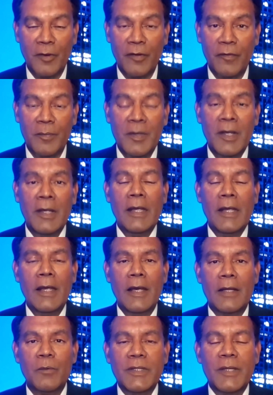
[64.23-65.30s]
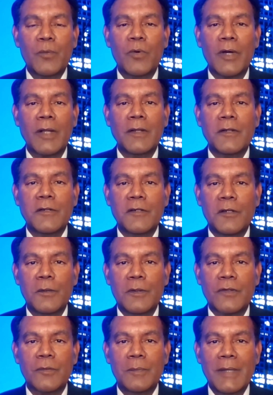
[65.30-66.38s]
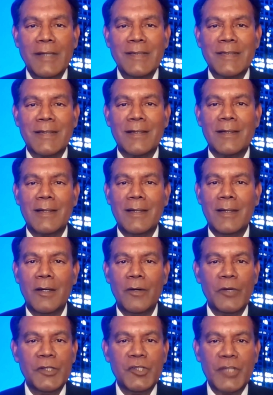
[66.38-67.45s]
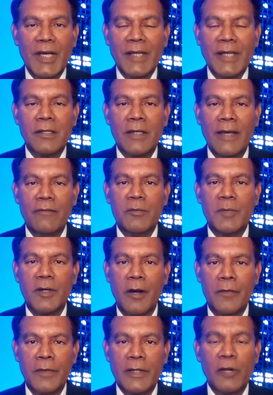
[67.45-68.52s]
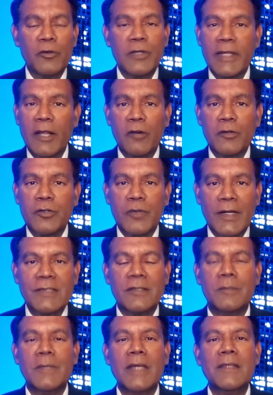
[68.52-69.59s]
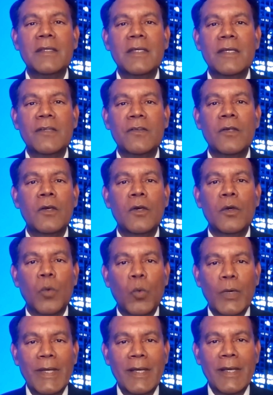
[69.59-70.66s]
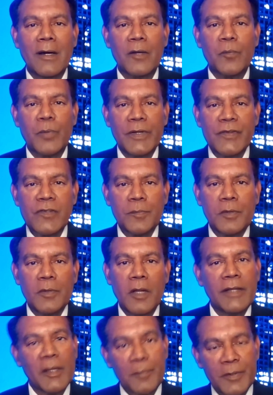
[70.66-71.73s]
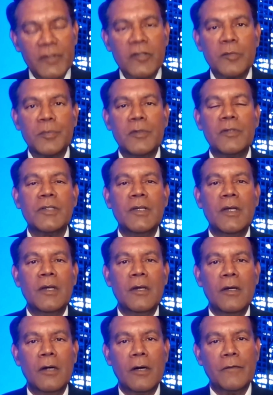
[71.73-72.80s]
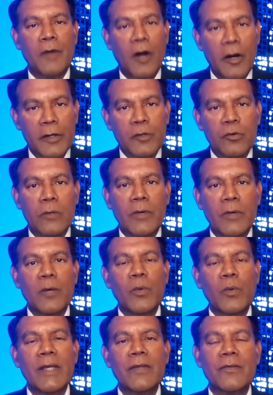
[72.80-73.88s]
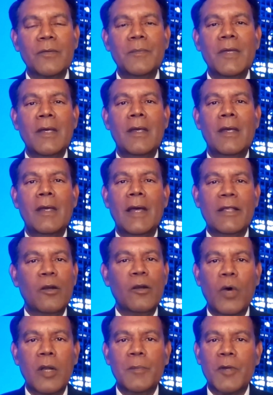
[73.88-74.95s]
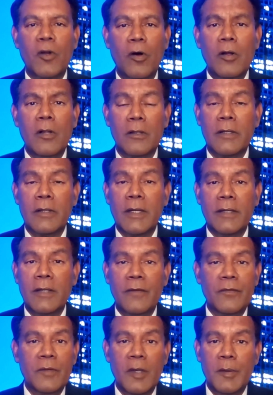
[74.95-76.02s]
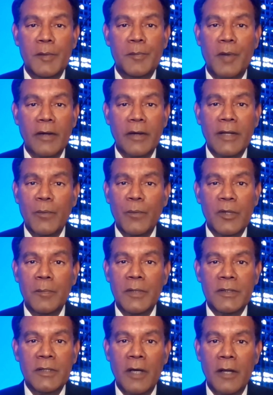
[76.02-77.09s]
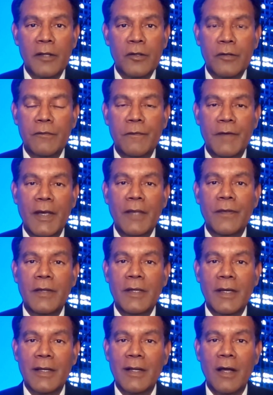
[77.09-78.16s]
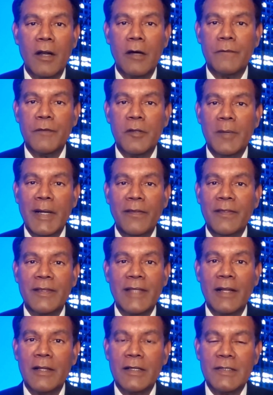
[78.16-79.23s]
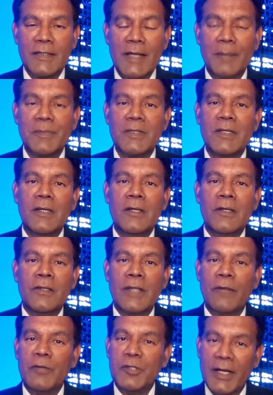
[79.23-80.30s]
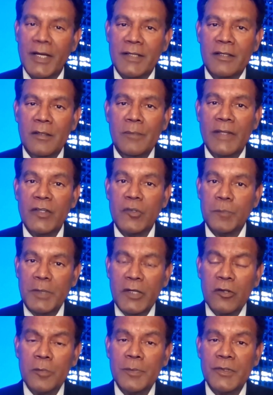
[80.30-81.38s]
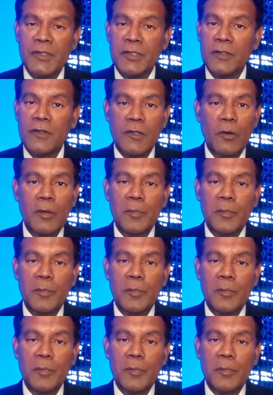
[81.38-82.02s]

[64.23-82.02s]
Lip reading: one of them. And what they wanted to do is to basically reject Kevin McCarthy. They don't trust him. They think he's weak on principle, on their principles of hardcore right-wingism, and they don't want him at all. They've been bargaining with him, but not in good faith, and he cannot offer them anything that they'll accept. They rejected him, and the Speaker position is so